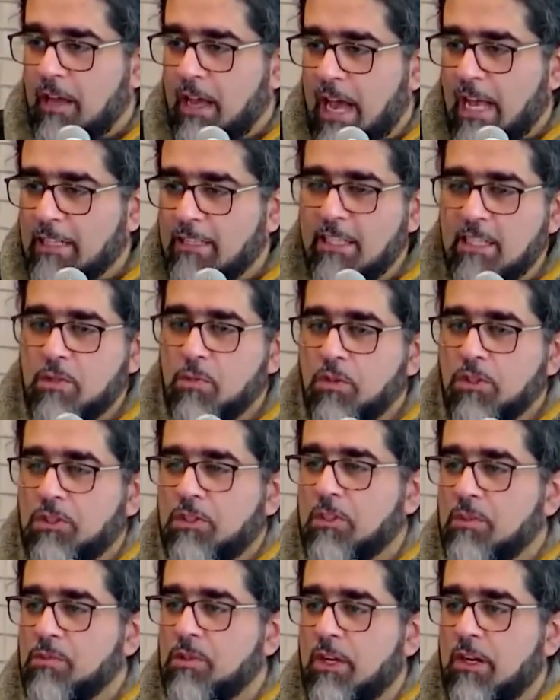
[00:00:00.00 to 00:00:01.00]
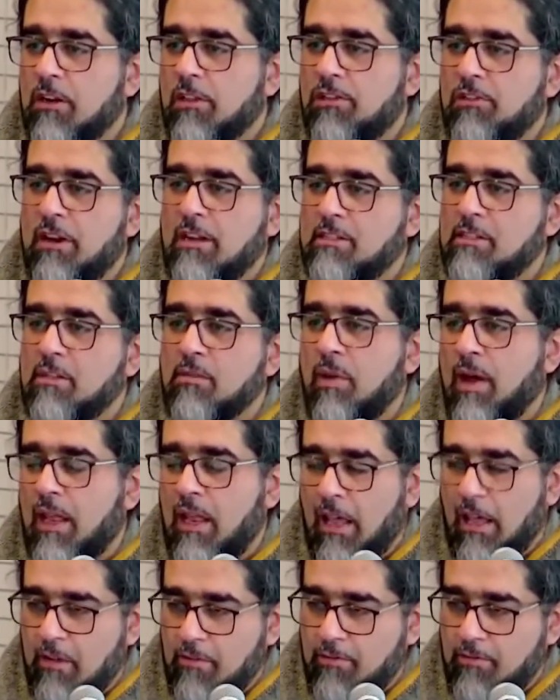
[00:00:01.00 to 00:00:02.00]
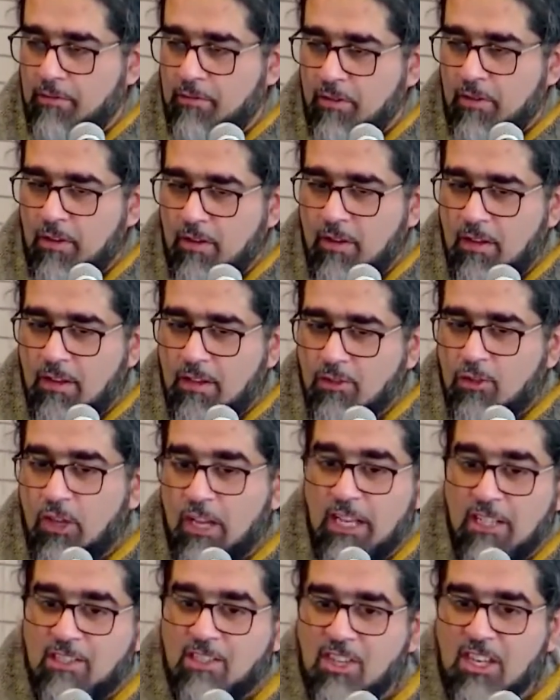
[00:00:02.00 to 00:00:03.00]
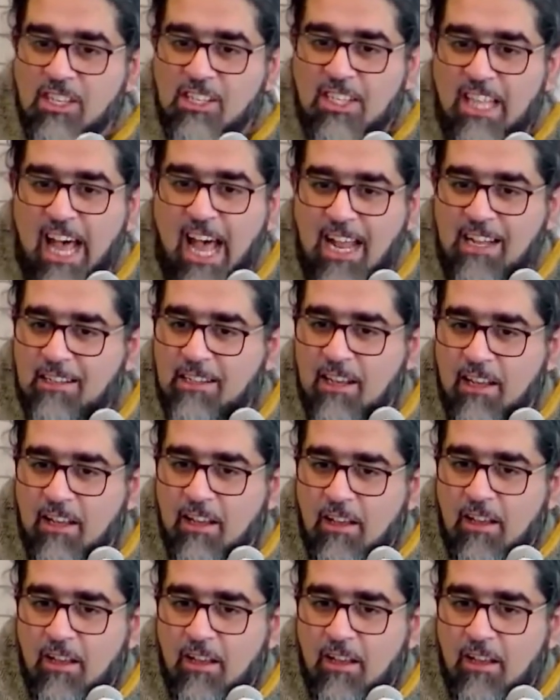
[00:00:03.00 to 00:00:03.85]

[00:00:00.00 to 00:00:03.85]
And these Muslims are a threat to my life. So he sees that.